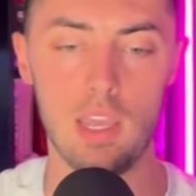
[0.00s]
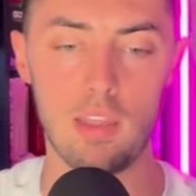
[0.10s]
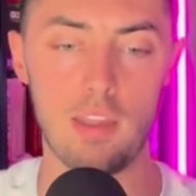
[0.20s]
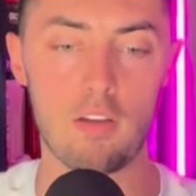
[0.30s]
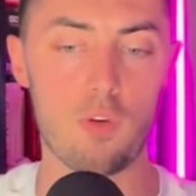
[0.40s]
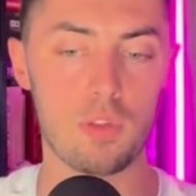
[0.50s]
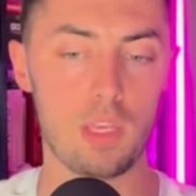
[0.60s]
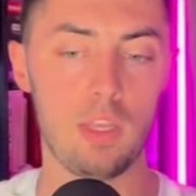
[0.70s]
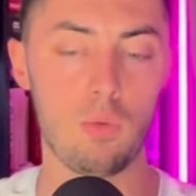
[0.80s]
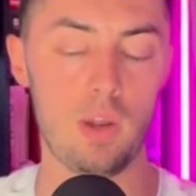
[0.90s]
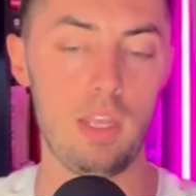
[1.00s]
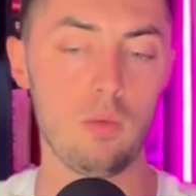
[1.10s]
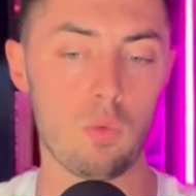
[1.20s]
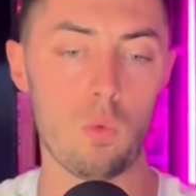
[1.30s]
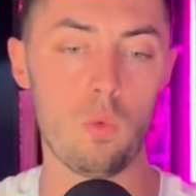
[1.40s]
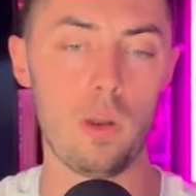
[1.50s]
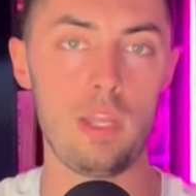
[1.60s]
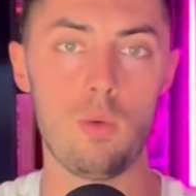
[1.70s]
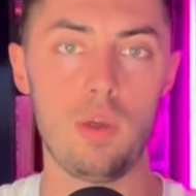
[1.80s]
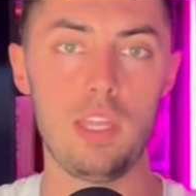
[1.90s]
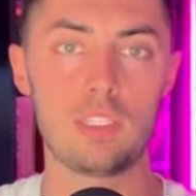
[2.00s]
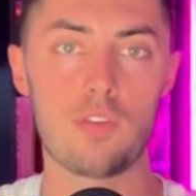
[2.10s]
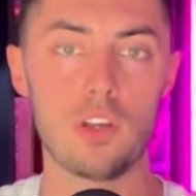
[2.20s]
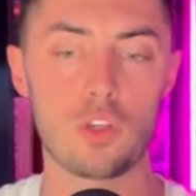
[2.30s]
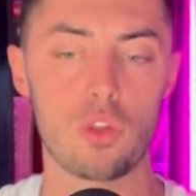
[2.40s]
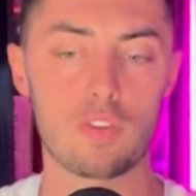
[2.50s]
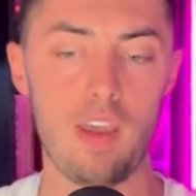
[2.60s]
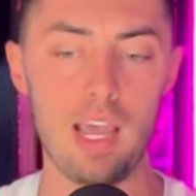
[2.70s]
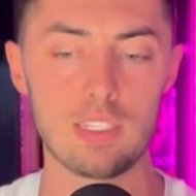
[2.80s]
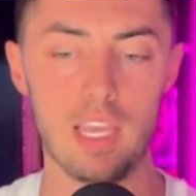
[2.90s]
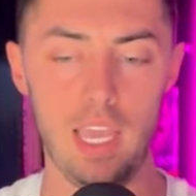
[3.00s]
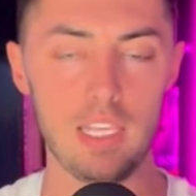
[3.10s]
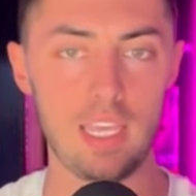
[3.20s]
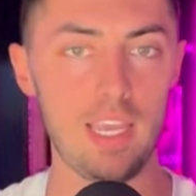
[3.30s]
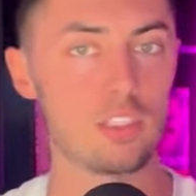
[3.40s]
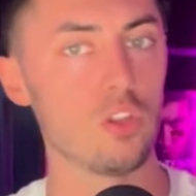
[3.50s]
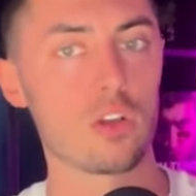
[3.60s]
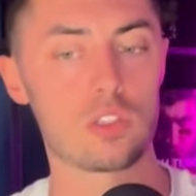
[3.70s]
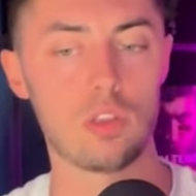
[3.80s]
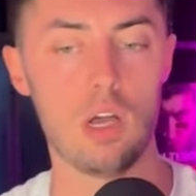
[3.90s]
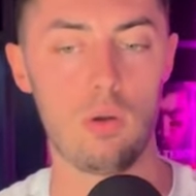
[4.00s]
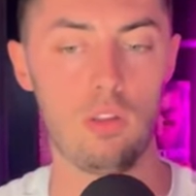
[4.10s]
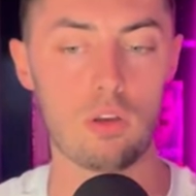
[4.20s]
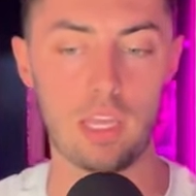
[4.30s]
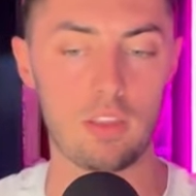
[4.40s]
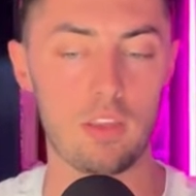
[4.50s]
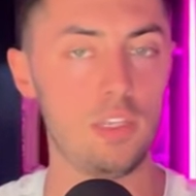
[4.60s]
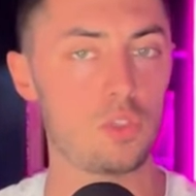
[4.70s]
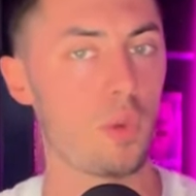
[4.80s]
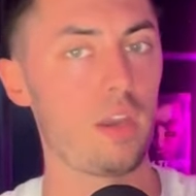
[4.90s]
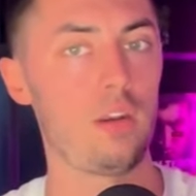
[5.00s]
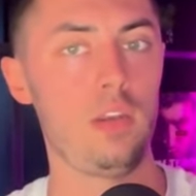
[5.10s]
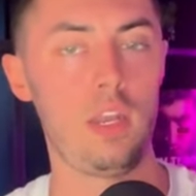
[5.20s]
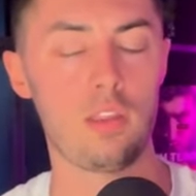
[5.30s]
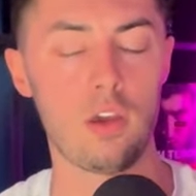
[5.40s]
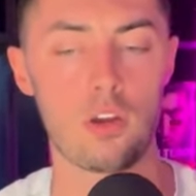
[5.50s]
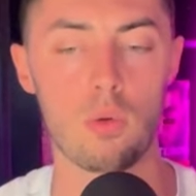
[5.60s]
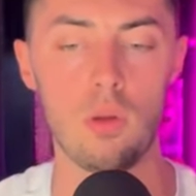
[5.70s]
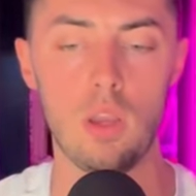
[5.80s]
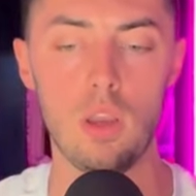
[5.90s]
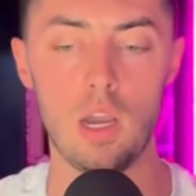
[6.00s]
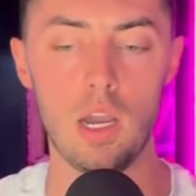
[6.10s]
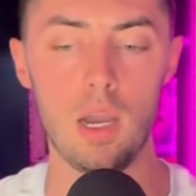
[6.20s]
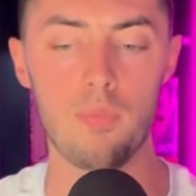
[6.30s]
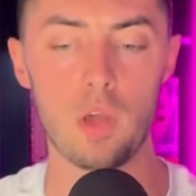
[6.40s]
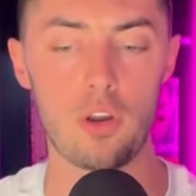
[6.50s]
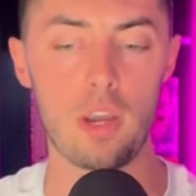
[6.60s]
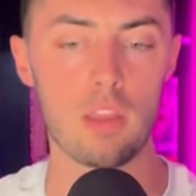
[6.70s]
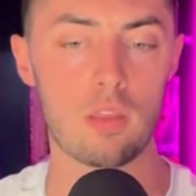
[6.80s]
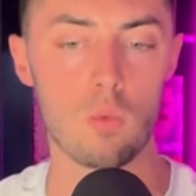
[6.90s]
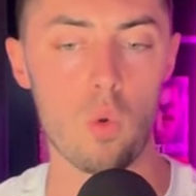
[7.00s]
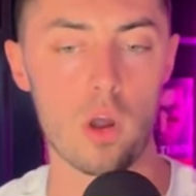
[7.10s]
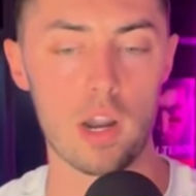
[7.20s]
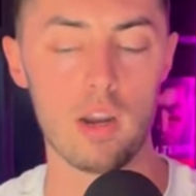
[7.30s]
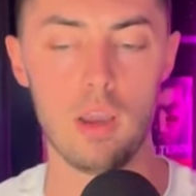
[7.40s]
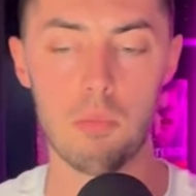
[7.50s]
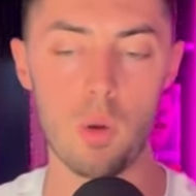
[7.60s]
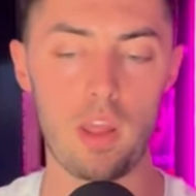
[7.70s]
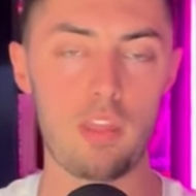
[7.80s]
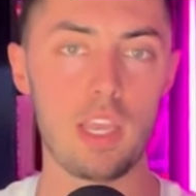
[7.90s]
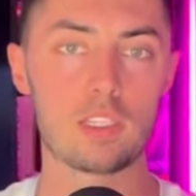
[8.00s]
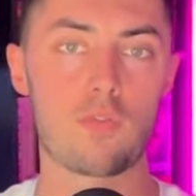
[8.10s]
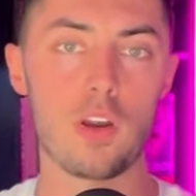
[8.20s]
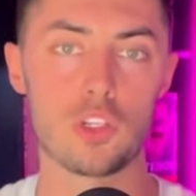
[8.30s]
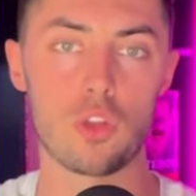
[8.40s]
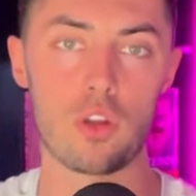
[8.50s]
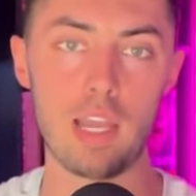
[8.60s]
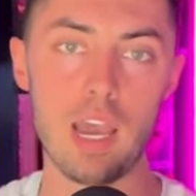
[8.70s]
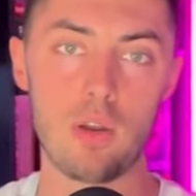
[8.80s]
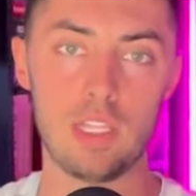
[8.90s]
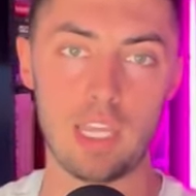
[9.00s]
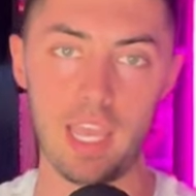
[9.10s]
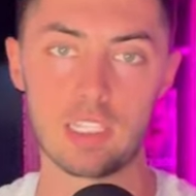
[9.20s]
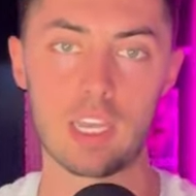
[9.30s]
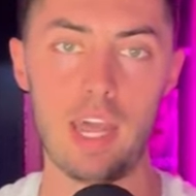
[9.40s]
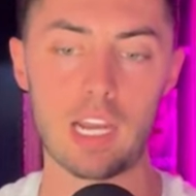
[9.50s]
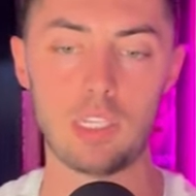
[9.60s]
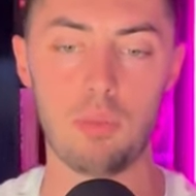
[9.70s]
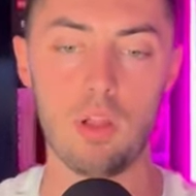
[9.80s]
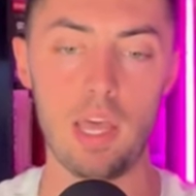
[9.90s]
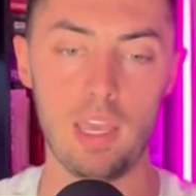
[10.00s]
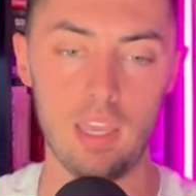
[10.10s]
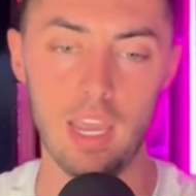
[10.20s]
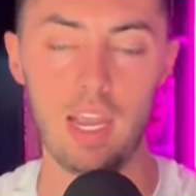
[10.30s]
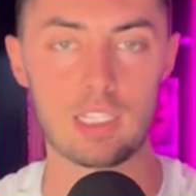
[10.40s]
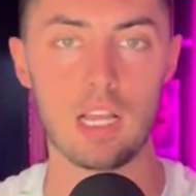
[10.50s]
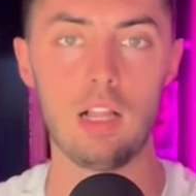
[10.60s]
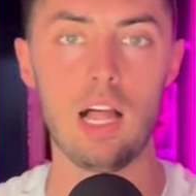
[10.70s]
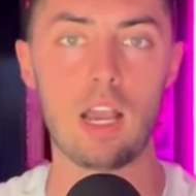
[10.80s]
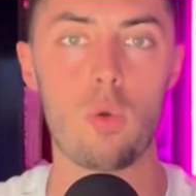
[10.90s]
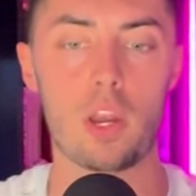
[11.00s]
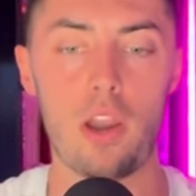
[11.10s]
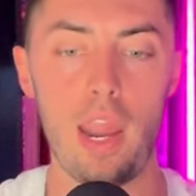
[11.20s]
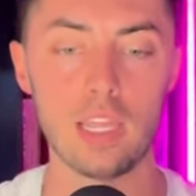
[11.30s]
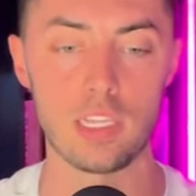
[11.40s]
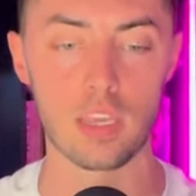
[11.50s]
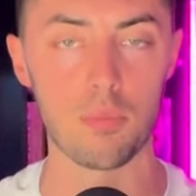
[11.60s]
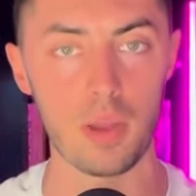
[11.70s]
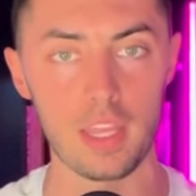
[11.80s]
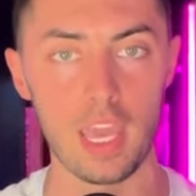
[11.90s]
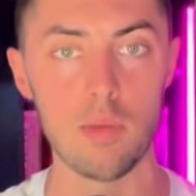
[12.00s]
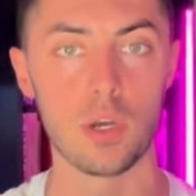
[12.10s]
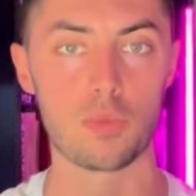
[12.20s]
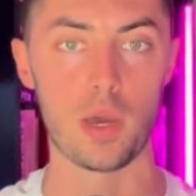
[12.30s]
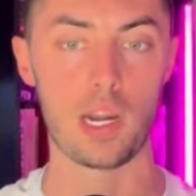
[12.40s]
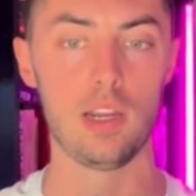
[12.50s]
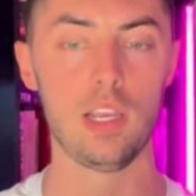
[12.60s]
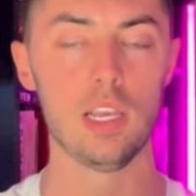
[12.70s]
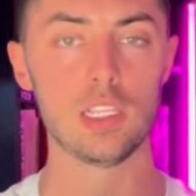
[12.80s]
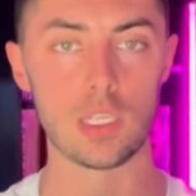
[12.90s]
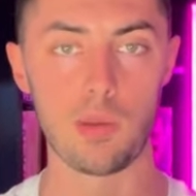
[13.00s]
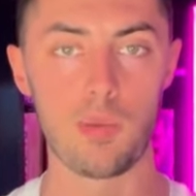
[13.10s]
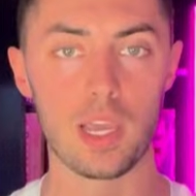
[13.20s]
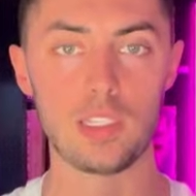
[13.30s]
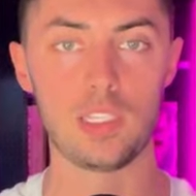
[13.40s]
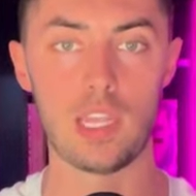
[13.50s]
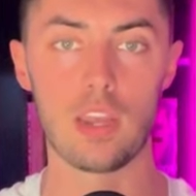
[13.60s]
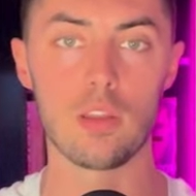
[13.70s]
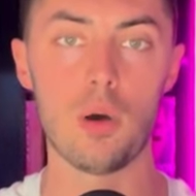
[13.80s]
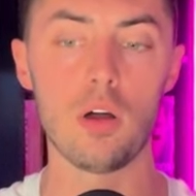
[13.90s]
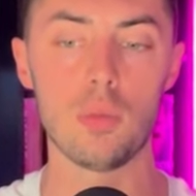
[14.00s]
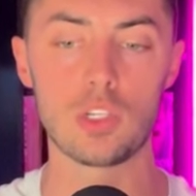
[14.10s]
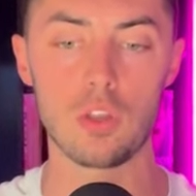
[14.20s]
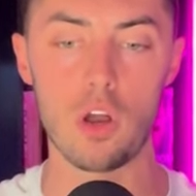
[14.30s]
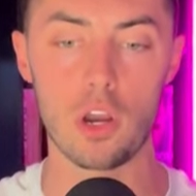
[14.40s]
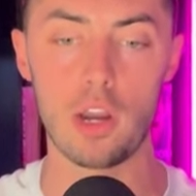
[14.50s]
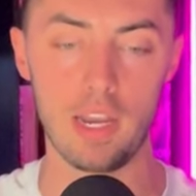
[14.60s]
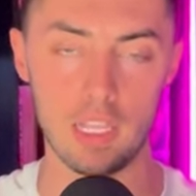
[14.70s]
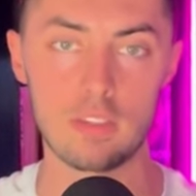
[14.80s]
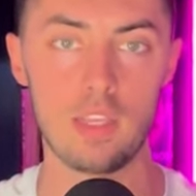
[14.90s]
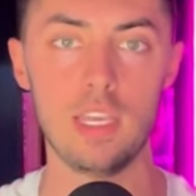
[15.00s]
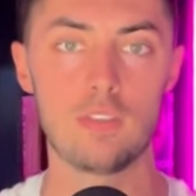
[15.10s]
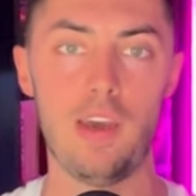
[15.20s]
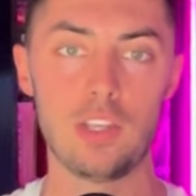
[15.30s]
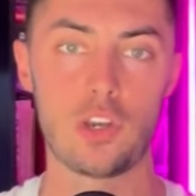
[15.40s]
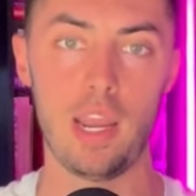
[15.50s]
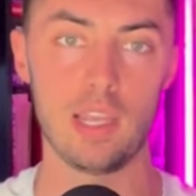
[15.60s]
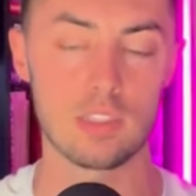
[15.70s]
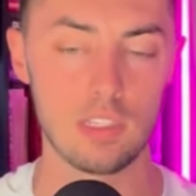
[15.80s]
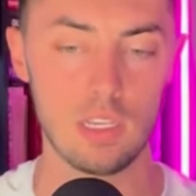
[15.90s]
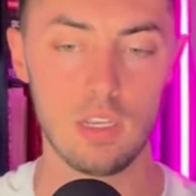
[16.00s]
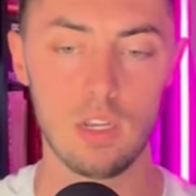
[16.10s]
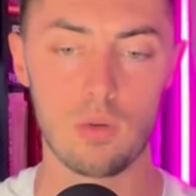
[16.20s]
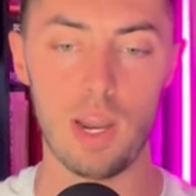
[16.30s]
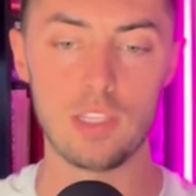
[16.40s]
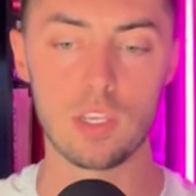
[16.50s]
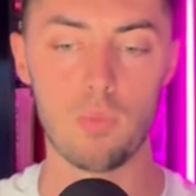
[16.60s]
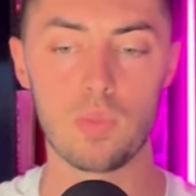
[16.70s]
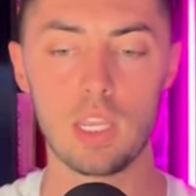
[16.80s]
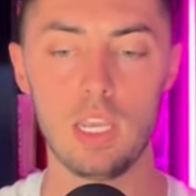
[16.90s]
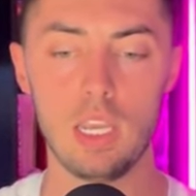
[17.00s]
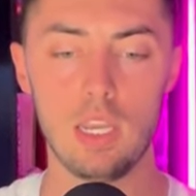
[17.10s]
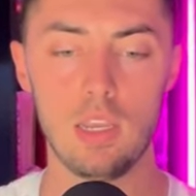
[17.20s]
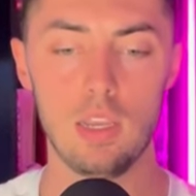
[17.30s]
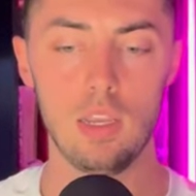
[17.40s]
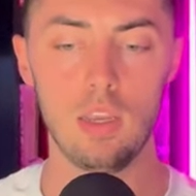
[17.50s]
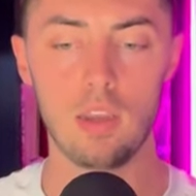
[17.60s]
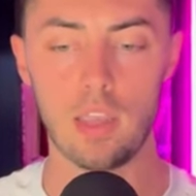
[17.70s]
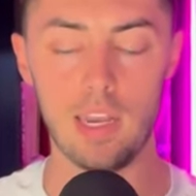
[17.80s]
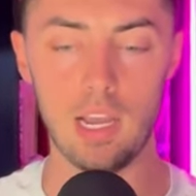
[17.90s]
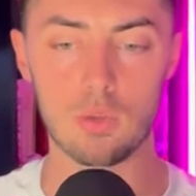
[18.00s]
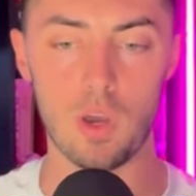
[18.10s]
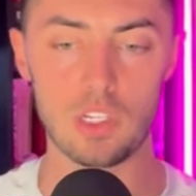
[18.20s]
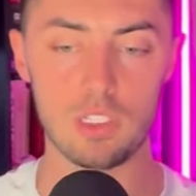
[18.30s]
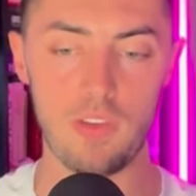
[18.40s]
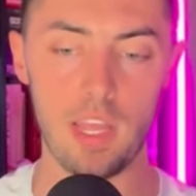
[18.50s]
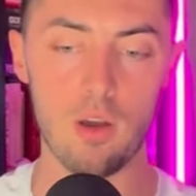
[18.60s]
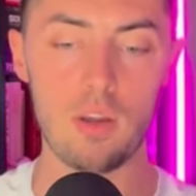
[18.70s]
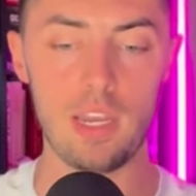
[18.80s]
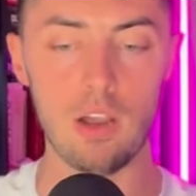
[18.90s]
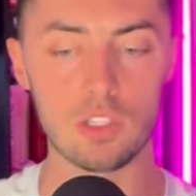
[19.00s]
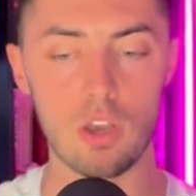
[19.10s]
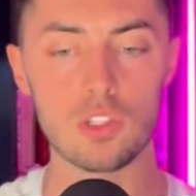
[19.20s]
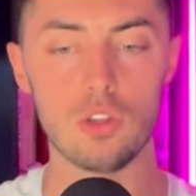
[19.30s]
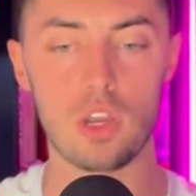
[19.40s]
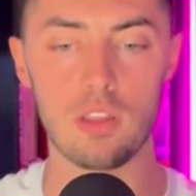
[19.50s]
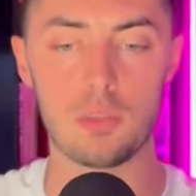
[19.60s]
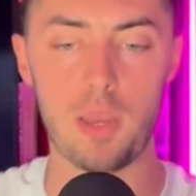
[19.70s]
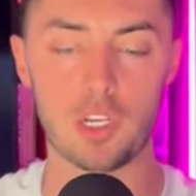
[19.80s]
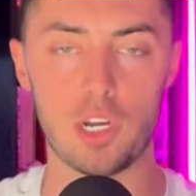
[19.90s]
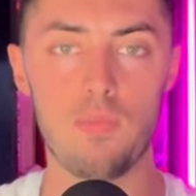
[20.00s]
Therefore, when this front shoulder's fast, his hands look slow. It looks like that he's swinging underneath water. But when he thinks front shoulder down, his hands can actually play. And he's got a lot quicker hands. He can play the game much better simply because he's staying on the ball much longer and he has faster hands, right? So, okay, now let's watch this video. Now let's also look at this picture.